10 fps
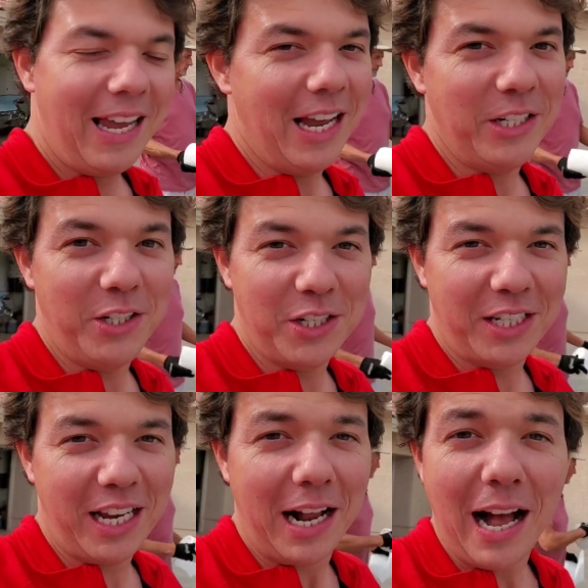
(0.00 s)
And you
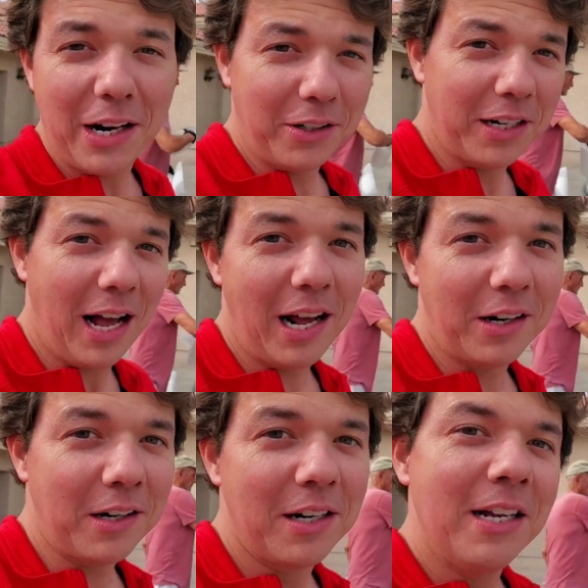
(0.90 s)
just get hotter and
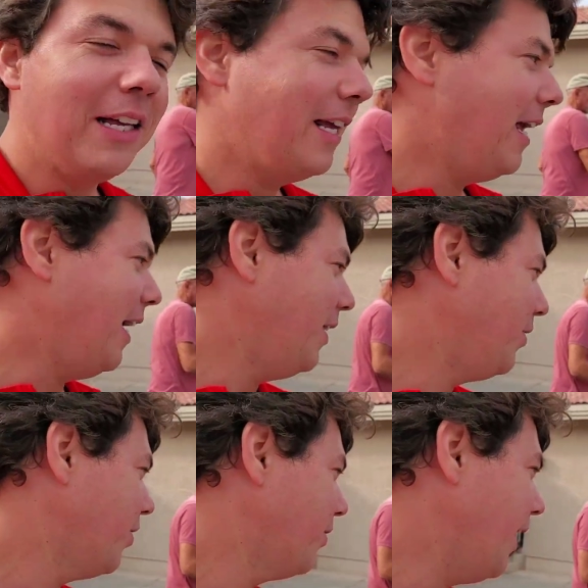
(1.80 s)
hotter.
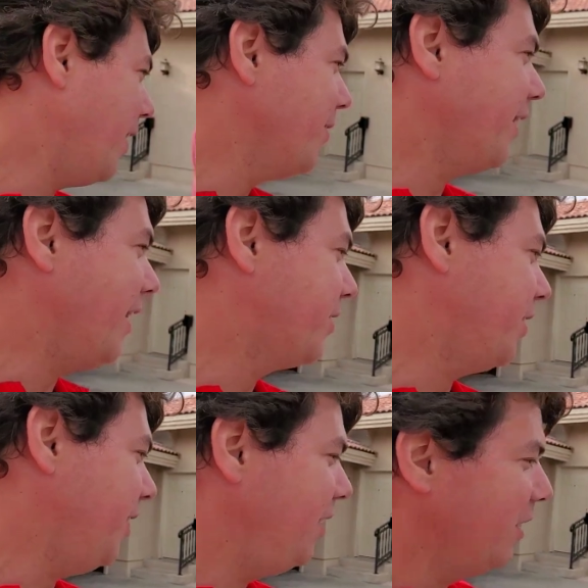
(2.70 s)
And your air
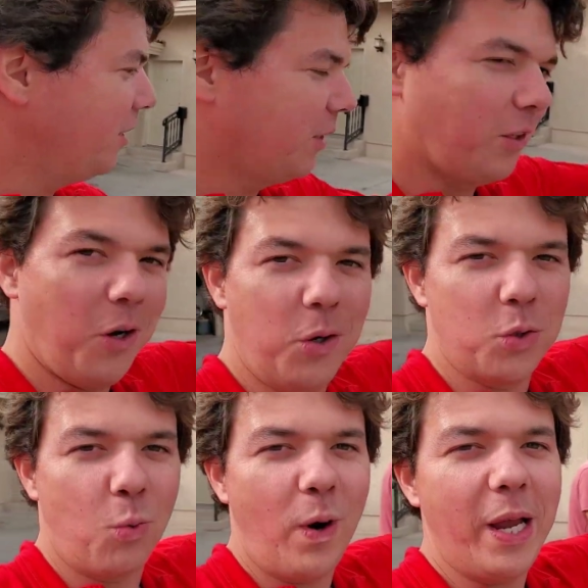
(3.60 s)
density
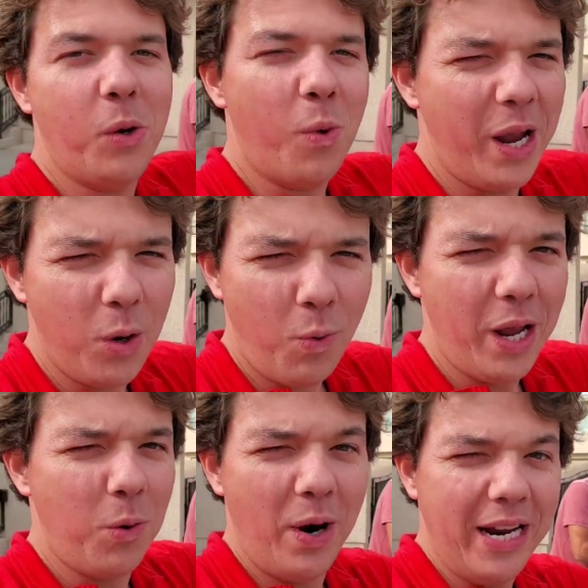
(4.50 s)
goes way, way,
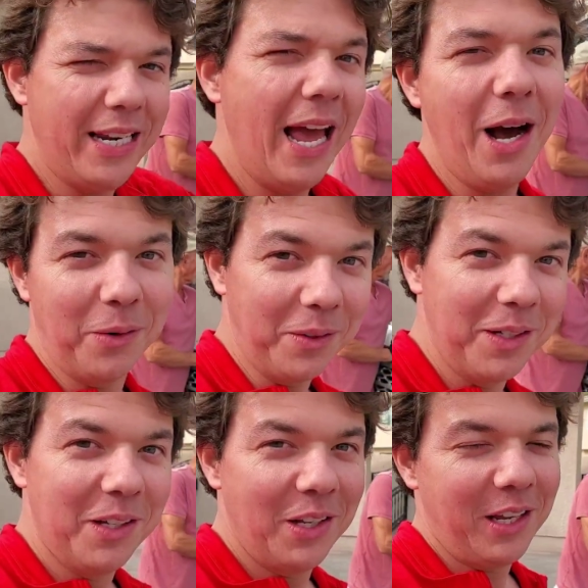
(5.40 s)
way, way down,
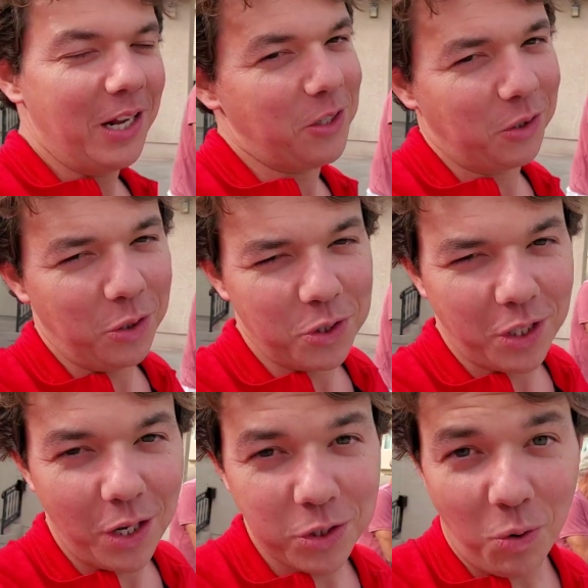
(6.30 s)
and you lose
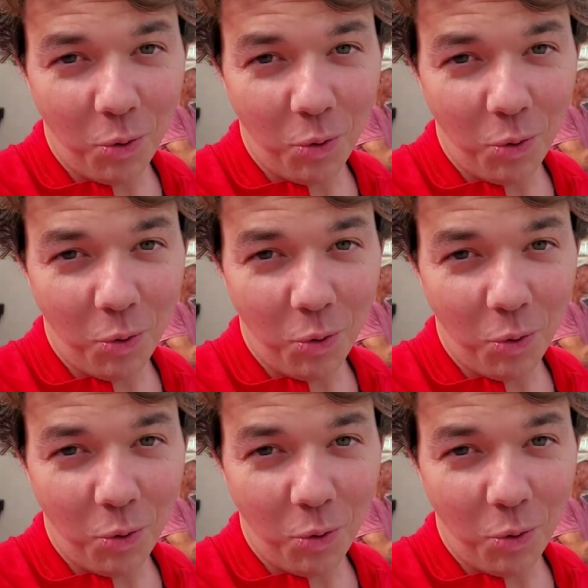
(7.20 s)
tons of